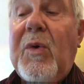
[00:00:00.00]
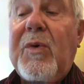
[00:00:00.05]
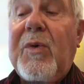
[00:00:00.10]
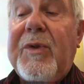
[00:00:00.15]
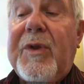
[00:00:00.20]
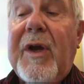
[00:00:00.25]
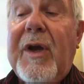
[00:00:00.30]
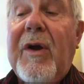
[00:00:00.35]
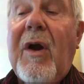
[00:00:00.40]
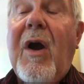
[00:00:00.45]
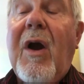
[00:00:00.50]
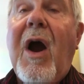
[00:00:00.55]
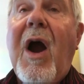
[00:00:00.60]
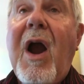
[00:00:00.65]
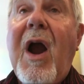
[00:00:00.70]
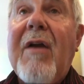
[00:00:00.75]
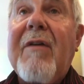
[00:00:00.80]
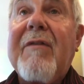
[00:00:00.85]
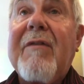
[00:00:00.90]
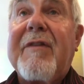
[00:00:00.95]
There
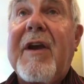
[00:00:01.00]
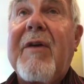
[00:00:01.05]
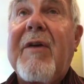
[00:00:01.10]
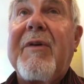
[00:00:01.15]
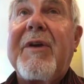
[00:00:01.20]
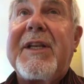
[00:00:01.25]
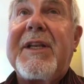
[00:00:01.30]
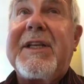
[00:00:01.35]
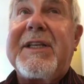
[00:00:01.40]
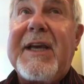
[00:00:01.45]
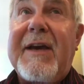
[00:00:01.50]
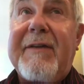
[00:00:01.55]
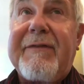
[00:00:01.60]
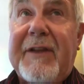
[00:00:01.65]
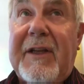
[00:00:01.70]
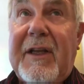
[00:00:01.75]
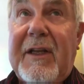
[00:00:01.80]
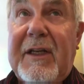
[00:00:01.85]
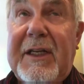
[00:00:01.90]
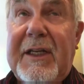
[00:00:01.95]
are very
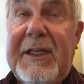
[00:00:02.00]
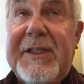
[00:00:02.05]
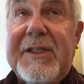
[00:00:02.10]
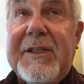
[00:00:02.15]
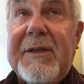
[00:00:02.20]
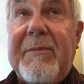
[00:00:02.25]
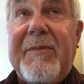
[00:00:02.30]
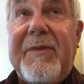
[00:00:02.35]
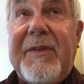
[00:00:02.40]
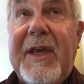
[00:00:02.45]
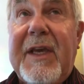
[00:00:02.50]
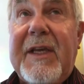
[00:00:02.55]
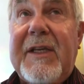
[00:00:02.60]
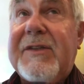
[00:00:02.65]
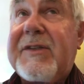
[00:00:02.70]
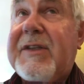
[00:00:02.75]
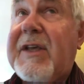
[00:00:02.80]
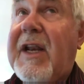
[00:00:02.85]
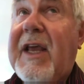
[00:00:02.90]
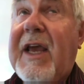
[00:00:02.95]
definitely some
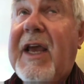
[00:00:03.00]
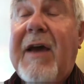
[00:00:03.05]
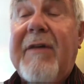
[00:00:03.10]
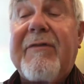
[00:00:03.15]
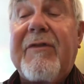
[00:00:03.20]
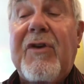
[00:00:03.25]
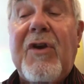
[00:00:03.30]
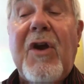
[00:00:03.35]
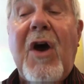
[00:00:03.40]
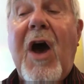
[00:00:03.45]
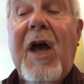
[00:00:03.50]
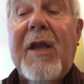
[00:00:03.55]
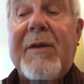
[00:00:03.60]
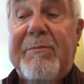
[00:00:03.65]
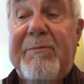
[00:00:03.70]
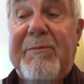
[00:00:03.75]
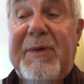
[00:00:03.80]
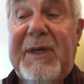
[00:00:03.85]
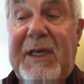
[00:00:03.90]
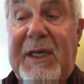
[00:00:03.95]
things that have not
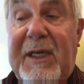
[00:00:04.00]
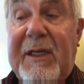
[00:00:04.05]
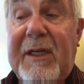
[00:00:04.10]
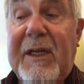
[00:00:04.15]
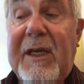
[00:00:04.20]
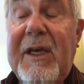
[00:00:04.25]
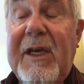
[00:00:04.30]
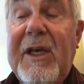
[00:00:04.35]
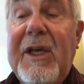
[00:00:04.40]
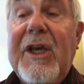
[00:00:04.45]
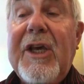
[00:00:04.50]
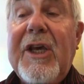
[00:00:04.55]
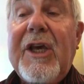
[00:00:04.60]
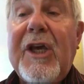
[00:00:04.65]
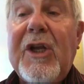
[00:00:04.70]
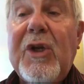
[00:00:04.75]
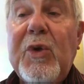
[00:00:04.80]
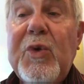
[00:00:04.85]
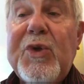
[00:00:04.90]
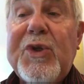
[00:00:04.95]
been
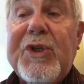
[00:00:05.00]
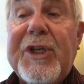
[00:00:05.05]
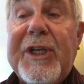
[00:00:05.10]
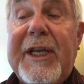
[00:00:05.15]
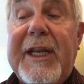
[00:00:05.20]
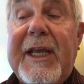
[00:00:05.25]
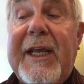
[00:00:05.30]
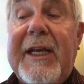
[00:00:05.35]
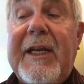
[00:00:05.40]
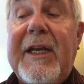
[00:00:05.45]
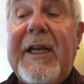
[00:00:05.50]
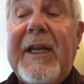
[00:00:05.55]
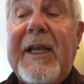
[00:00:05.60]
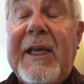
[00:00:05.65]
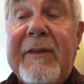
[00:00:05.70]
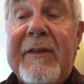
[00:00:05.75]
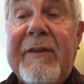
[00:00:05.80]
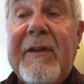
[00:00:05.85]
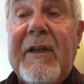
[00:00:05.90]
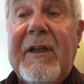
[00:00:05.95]
elucidated
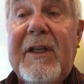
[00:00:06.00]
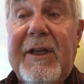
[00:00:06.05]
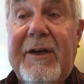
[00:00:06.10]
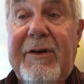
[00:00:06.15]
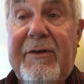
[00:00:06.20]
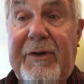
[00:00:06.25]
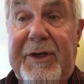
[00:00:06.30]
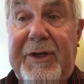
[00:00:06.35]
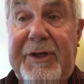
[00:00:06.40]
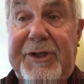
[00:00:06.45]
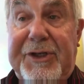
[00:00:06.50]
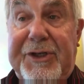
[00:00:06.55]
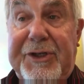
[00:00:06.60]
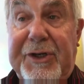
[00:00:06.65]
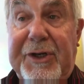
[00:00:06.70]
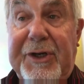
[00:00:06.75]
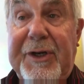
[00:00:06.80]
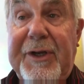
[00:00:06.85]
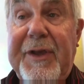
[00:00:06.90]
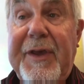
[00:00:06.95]
in the
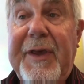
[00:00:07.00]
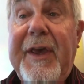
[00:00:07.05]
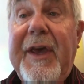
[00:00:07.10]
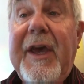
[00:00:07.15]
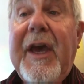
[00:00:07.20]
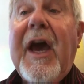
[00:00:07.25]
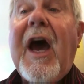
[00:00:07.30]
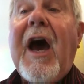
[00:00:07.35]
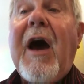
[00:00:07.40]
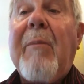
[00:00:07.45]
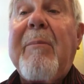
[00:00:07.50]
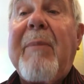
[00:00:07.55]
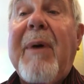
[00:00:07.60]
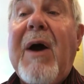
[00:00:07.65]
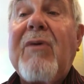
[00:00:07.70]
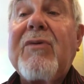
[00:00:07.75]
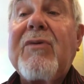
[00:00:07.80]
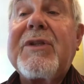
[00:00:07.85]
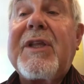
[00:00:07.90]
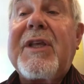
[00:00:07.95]
literature
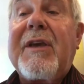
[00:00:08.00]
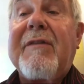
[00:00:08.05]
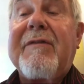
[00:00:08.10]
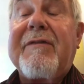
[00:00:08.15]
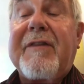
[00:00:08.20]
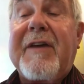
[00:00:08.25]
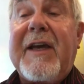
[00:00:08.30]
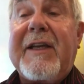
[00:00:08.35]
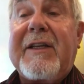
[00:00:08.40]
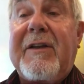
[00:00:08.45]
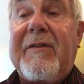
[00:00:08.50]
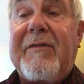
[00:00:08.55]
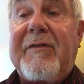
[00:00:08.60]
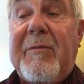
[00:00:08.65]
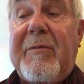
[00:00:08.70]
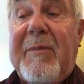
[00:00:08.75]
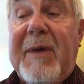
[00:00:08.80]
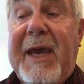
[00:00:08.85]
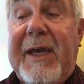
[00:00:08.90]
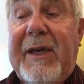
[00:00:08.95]
about the effect of the
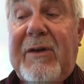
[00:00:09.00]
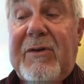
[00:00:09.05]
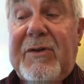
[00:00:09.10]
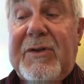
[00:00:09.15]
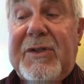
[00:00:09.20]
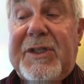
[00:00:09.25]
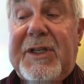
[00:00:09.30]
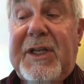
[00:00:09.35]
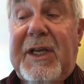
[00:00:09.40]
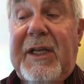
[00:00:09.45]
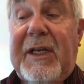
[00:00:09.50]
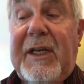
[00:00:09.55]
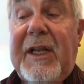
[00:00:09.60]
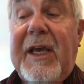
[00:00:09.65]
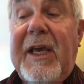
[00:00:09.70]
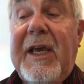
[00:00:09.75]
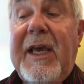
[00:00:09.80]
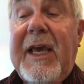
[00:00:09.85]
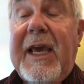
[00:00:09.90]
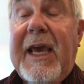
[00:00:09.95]
mangosteen.
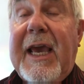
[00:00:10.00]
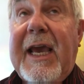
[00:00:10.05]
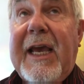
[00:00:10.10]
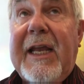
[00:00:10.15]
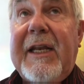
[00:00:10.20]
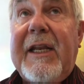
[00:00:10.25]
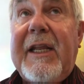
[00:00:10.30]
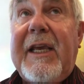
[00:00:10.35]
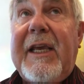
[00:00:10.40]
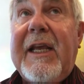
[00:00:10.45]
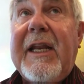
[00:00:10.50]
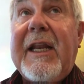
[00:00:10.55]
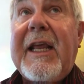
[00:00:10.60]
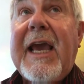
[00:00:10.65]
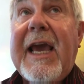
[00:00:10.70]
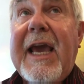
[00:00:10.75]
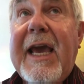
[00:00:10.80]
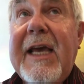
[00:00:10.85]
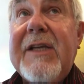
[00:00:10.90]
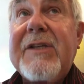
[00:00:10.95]
And it
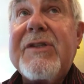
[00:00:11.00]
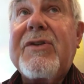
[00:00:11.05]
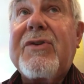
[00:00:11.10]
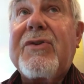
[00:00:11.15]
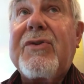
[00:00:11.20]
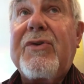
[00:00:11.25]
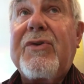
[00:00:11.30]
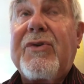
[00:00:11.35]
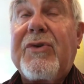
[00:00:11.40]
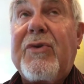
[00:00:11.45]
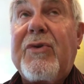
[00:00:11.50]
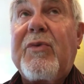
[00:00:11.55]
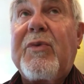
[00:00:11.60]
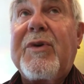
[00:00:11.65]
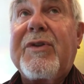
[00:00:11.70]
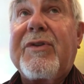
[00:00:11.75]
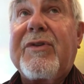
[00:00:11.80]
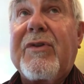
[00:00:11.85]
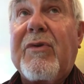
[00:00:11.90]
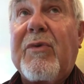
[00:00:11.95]
has to do
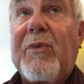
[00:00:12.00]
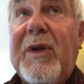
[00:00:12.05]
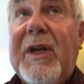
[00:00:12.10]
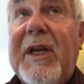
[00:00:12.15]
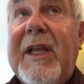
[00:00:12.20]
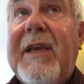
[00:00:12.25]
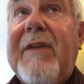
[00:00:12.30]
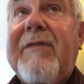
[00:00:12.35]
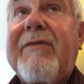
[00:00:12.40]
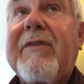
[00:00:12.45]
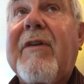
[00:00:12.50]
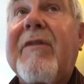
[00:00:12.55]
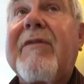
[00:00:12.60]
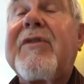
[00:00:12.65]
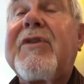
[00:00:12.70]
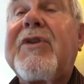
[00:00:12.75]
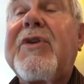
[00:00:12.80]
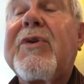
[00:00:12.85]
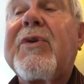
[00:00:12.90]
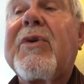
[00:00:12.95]
with the relief of
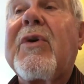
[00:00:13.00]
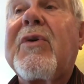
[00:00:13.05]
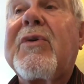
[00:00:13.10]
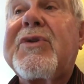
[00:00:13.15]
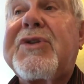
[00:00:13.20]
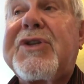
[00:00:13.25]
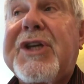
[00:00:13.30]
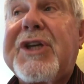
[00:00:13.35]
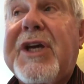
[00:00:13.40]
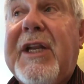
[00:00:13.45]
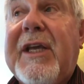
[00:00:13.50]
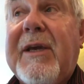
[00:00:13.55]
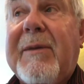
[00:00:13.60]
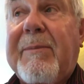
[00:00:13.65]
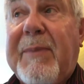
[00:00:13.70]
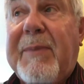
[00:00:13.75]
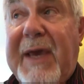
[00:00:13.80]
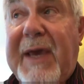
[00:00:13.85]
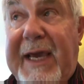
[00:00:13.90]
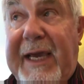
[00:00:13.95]
neurogenic
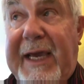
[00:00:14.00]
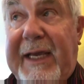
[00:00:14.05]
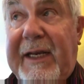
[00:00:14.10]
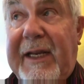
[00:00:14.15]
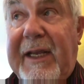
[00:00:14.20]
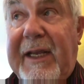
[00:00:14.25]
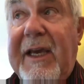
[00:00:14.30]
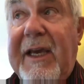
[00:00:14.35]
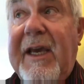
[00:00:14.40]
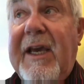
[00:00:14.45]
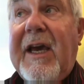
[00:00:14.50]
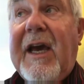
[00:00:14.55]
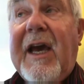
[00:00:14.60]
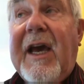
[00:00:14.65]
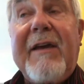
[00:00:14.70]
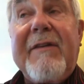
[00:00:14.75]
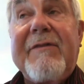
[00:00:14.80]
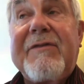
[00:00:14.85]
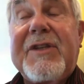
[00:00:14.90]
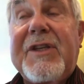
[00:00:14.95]
pain. I
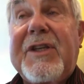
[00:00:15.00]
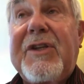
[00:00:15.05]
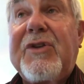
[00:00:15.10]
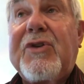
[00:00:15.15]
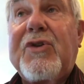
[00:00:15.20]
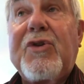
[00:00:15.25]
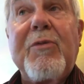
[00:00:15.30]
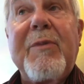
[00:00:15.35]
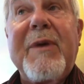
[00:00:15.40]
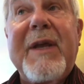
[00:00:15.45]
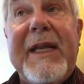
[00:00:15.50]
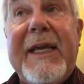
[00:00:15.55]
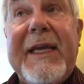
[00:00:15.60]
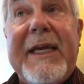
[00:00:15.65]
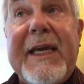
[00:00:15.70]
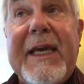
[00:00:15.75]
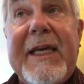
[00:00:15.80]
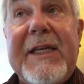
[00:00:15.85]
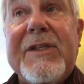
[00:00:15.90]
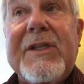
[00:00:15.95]
have seen too many
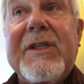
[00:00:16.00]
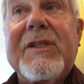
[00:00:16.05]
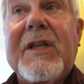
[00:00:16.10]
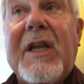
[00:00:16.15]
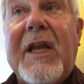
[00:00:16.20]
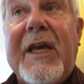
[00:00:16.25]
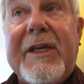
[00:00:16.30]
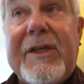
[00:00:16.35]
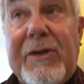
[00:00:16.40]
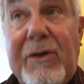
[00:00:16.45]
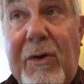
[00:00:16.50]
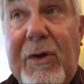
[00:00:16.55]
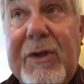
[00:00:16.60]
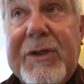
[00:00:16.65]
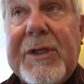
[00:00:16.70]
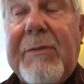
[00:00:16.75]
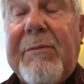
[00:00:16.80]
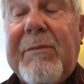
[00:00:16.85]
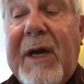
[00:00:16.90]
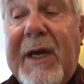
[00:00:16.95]
cases like yours
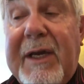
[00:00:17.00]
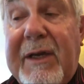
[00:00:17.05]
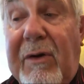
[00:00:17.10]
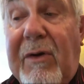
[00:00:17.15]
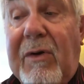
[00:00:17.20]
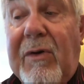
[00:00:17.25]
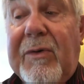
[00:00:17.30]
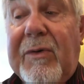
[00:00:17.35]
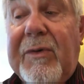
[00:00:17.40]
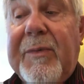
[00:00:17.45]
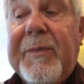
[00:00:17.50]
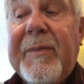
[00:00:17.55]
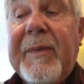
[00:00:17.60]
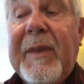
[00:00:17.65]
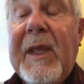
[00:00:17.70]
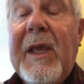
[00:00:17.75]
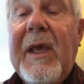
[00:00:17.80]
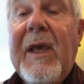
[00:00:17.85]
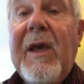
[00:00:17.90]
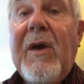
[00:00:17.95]
and my own
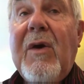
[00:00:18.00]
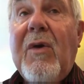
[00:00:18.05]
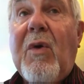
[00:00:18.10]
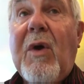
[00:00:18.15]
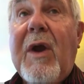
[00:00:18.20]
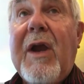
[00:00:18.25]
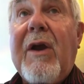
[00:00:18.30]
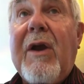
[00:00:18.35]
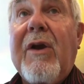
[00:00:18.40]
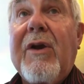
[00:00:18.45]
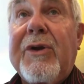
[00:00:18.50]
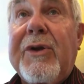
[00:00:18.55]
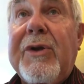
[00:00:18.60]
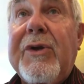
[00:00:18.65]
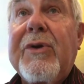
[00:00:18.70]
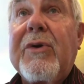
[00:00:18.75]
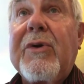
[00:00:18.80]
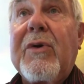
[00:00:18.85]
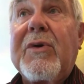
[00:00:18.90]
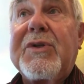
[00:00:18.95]
where
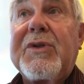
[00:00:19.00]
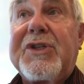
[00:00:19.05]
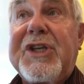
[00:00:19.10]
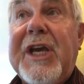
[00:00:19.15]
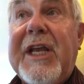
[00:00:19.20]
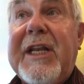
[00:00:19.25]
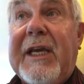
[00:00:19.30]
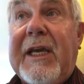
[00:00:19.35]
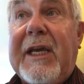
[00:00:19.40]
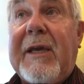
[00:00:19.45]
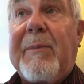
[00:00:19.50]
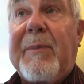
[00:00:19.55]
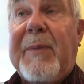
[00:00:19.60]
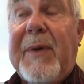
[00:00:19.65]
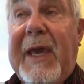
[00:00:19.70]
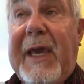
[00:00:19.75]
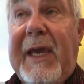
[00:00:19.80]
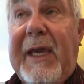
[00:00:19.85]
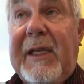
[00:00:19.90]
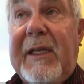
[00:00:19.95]
neurogenic
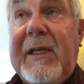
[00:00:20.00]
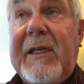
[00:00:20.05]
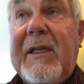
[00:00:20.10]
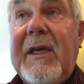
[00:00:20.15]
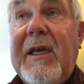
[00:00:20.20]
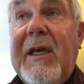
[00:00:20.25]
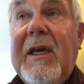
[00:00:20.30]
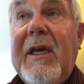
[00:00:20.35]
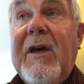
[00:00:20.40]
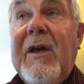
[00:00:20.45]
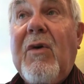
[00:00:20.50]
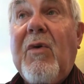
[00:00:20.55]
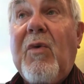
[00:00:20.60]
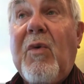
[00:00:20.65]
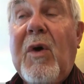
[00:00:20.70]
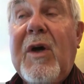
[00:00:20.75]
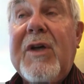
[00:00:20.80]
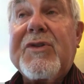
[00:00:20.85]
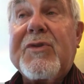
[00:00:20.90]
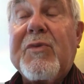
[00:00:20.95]
pain
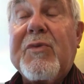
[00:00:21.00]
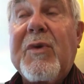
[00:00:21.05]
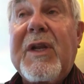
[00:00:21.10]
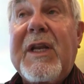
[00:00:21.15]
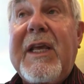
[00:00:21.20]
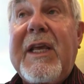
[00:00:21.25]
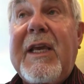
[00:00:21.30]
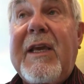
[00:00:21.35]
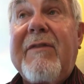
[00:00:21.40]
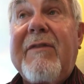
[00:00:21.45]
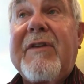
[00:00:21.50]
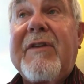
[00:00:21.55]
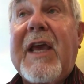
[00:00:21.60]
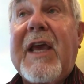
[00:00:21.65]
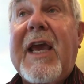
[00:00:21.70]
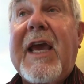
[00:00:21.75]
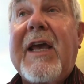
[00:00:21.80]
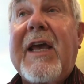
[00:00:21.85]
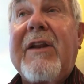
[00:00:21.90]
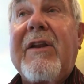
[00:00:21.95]
was relieved,
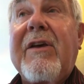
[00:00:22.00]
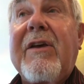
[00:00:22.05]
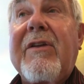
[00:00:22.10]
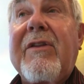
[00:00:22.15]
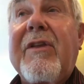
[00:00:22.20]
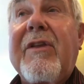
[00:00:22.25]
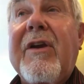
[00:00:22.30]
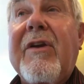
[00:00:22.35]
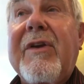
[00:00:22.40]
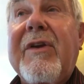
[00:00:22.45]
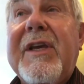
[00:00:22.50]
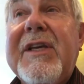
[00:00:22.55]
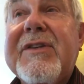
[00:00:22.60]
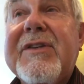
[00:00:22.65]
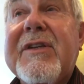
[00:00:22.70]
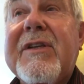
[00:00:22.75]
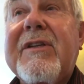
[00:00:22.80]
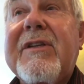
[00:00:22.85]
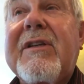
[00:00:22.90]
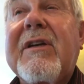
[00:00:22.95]
and there
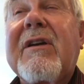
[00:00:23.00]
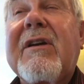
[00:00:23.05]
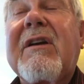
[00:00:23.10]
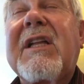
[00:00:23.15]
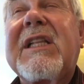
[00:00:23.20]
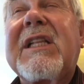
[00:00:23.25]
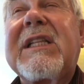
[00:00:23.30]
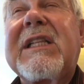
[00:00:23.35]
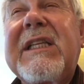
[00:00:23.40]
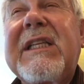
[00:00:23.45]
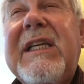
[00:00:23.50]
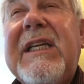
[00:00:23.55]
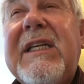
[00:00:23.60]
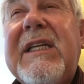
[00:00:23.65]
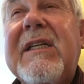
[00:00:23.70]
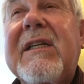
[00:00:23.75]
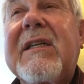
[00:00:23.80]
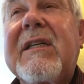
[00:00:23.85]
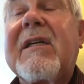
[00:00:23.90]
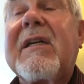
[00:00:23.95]
isn't a
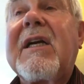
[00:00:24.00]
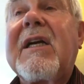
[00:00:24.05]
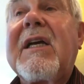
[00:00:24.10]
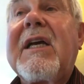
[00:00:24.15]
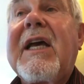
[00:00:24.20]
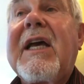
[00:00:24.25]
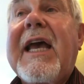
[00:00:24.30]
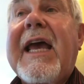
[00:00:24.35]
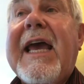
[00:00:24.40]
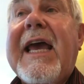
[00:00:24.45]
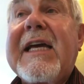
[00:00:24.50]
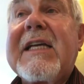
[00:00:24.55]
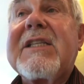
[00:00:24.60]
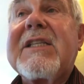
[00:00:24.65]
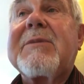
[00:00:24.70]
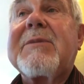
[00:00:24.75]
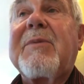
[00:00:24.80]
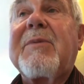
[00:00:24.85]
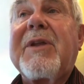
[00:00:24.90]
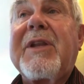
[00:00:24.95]
clear
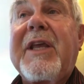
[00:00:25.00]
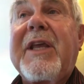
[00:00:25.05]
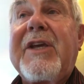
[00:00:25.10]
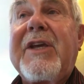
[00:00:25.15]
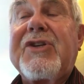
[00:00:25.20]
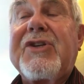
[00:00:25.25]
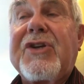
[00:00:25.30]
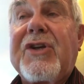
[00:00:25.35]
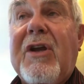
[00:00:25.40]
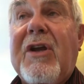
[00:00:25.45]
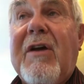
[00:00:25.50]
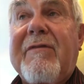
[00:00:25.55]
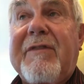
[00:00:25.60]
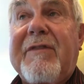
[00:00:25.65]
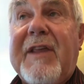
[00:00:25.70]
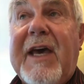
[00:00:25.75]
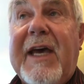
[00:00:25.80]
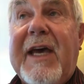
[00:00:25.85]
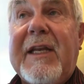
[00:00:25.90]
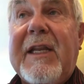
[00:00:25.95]
explanation of
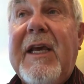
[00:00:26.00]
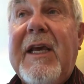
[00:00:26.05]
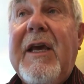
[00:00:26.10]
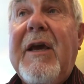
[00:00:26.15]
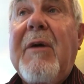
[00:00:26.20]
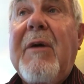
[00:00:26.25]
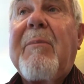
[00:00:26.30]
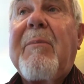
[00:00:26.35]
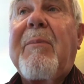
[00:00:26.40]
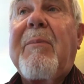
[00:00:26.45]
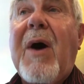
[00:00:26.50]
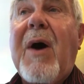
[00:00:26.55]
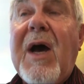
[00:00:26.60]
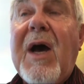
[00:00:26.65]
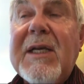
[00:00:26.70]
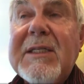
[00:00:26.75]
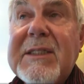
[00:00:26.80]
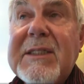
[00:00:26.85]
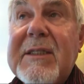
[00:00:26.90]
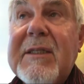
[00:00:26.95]
that.
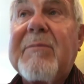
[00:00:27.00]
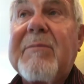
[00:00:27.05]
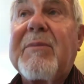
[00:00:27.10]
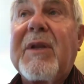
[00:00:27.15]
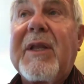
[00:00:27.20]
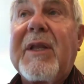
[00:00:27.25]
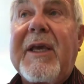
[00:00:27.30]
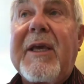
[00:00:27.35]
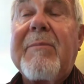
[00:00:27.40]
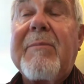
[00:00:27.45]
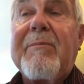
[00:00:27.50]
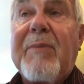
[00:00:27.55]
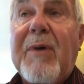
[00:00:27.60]
Possibly